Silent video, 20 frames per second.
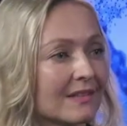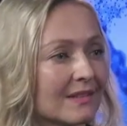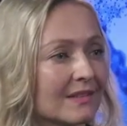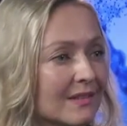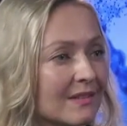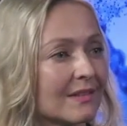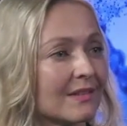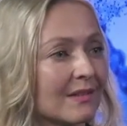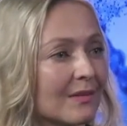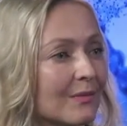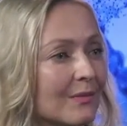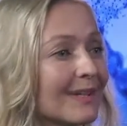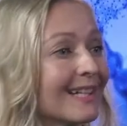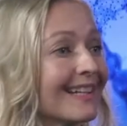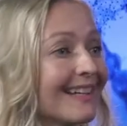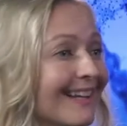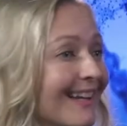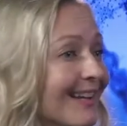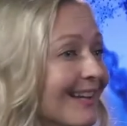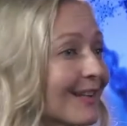So it's a really
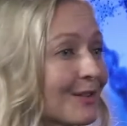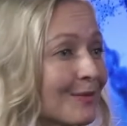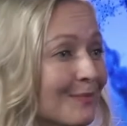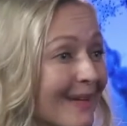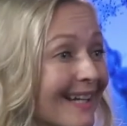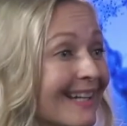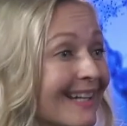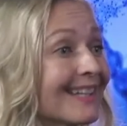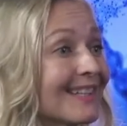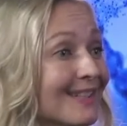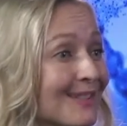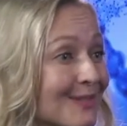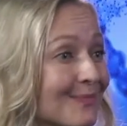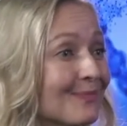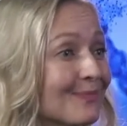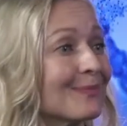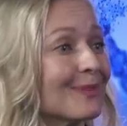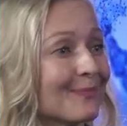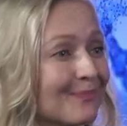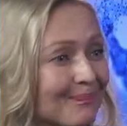elegant
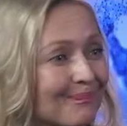mechanism.